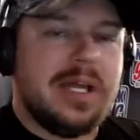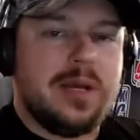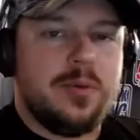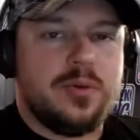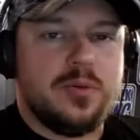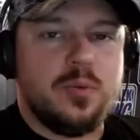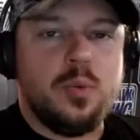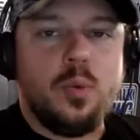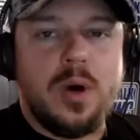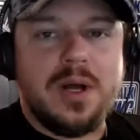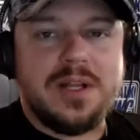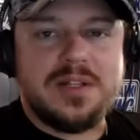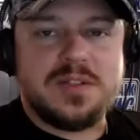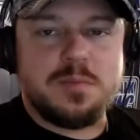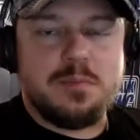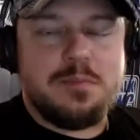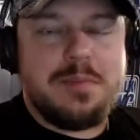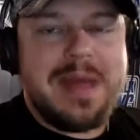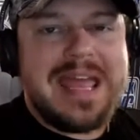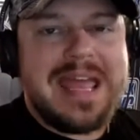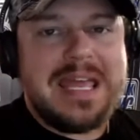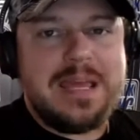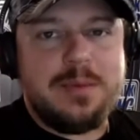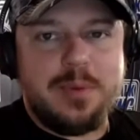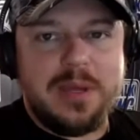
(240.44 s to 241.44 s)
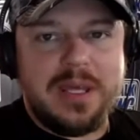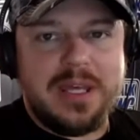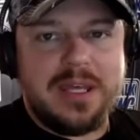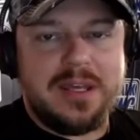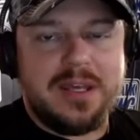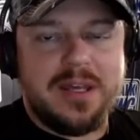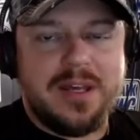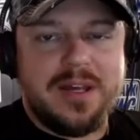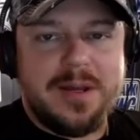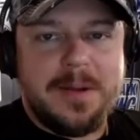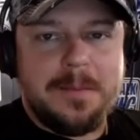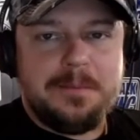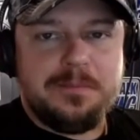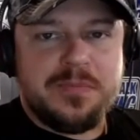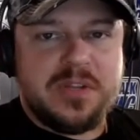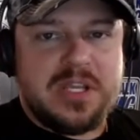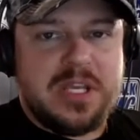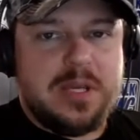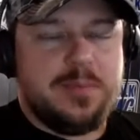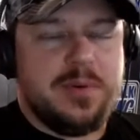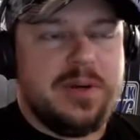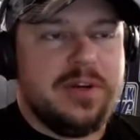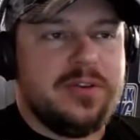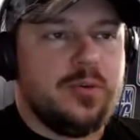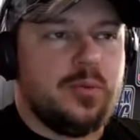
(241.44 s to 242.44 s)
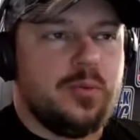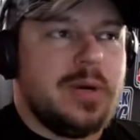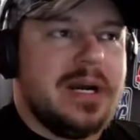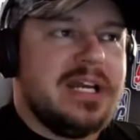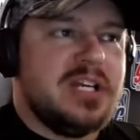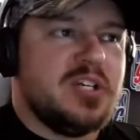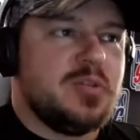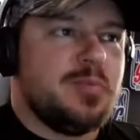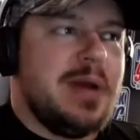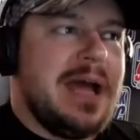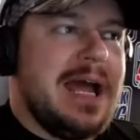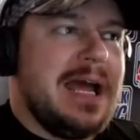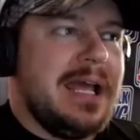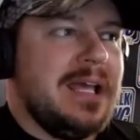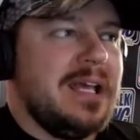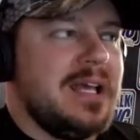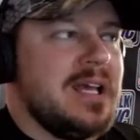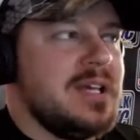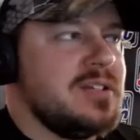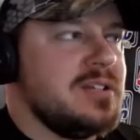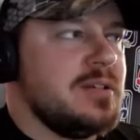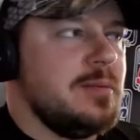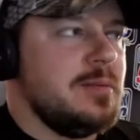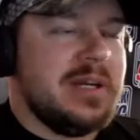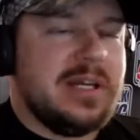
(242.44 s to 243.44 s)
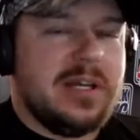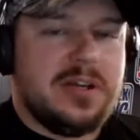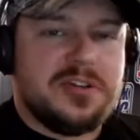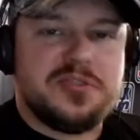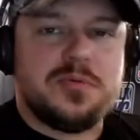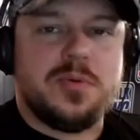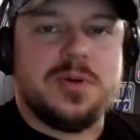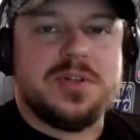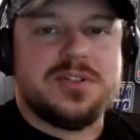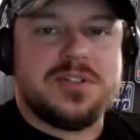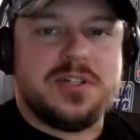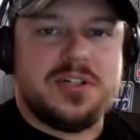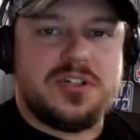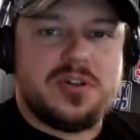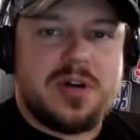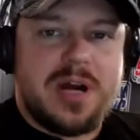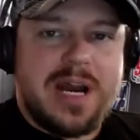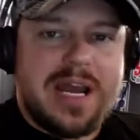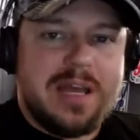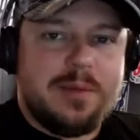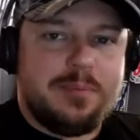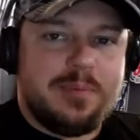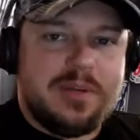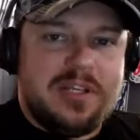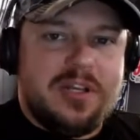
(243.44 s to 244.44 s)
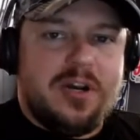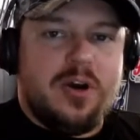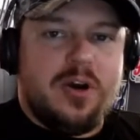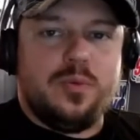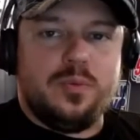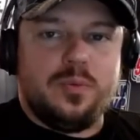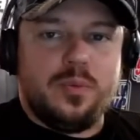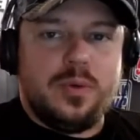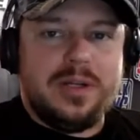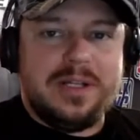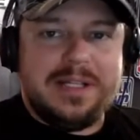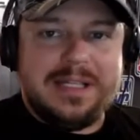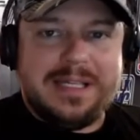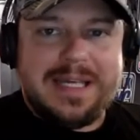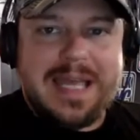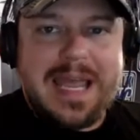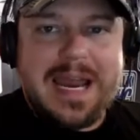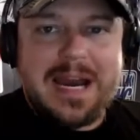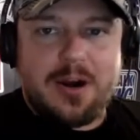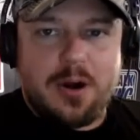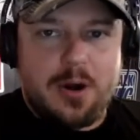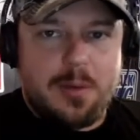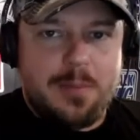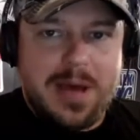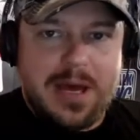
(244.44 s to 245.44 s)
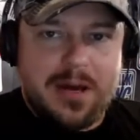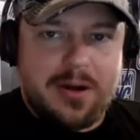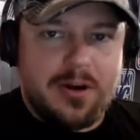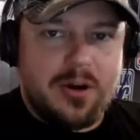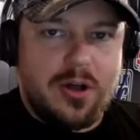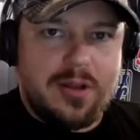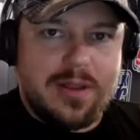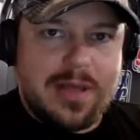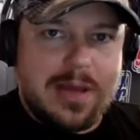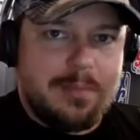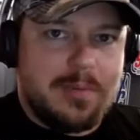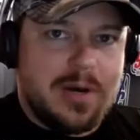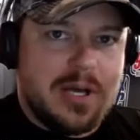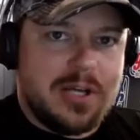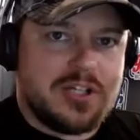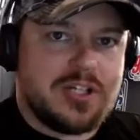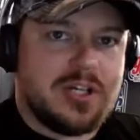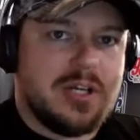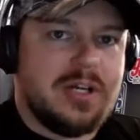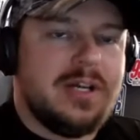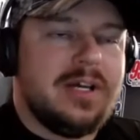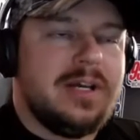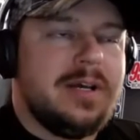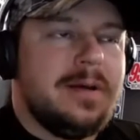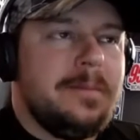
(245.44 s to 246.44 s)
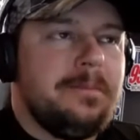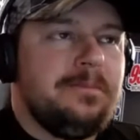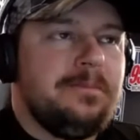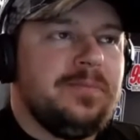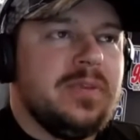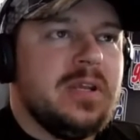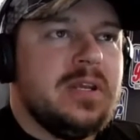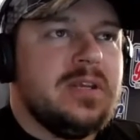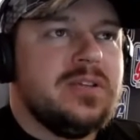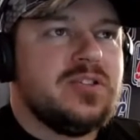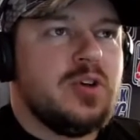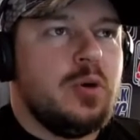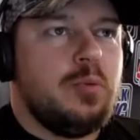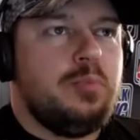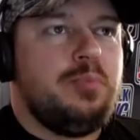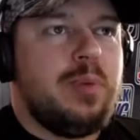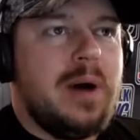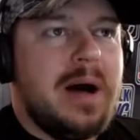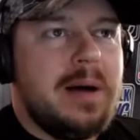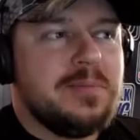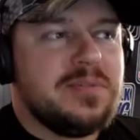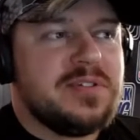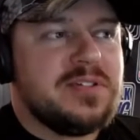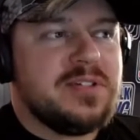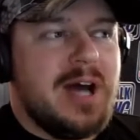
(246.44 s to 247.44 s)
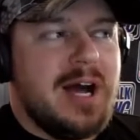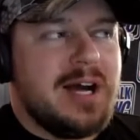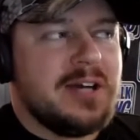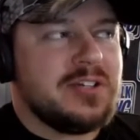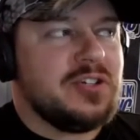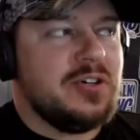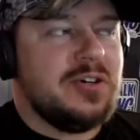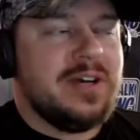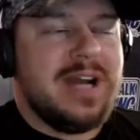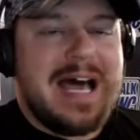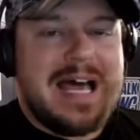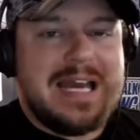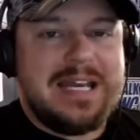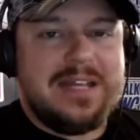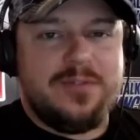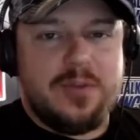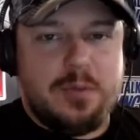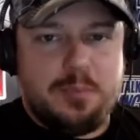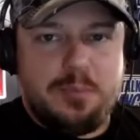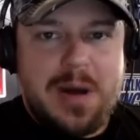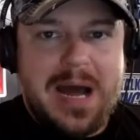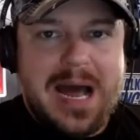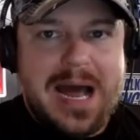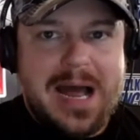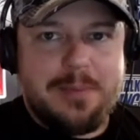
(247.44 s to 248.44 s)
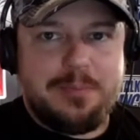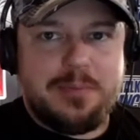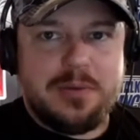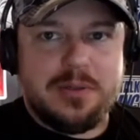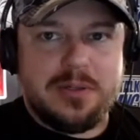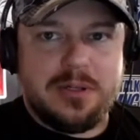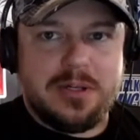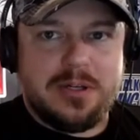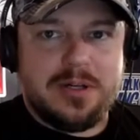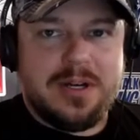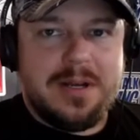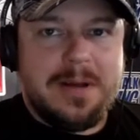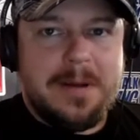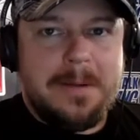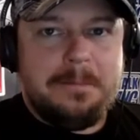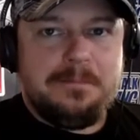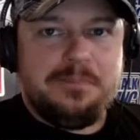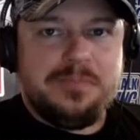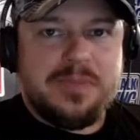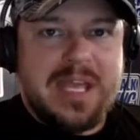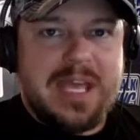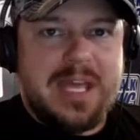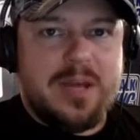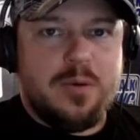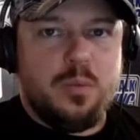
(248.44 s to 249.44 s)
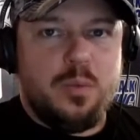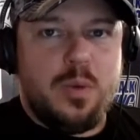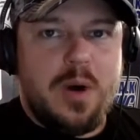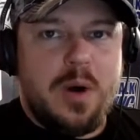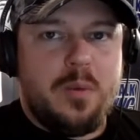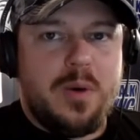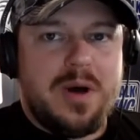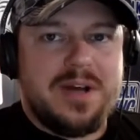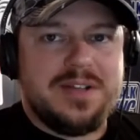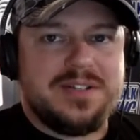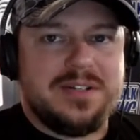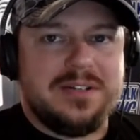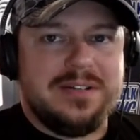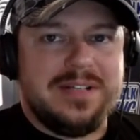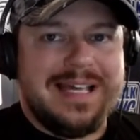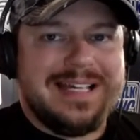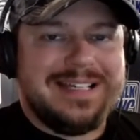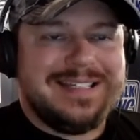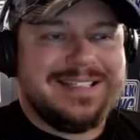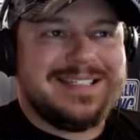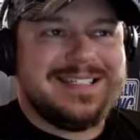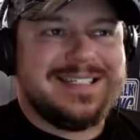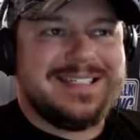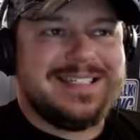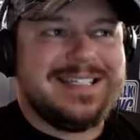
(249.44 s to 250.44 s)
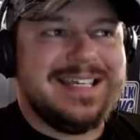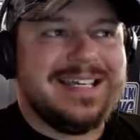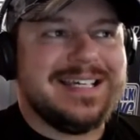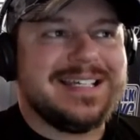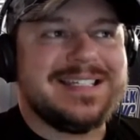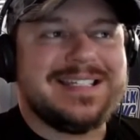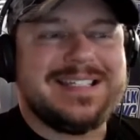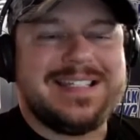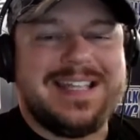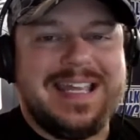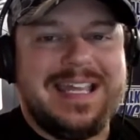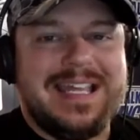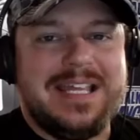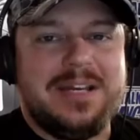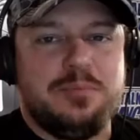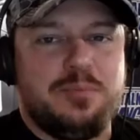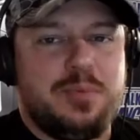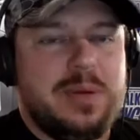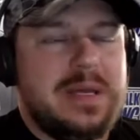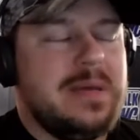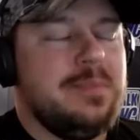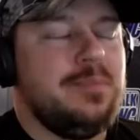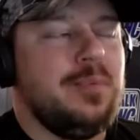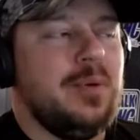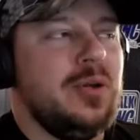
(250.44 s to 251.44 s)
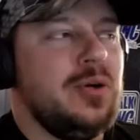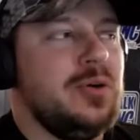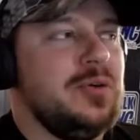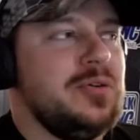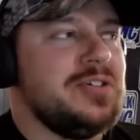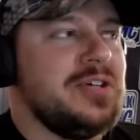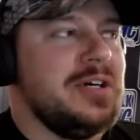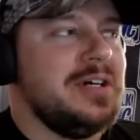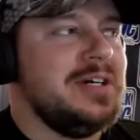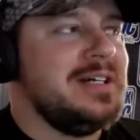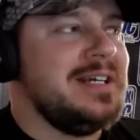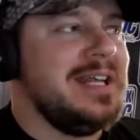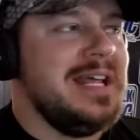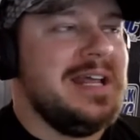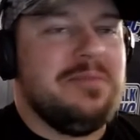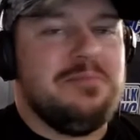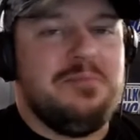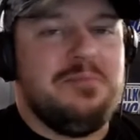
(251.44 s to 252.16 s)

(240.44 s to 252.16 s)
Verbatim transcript: with once, maybe keep it in the range bag in case somebody else wants to try it, but you don't really care about it all that much. So bump stocks are not even popular. And what was there like 16 people who turned in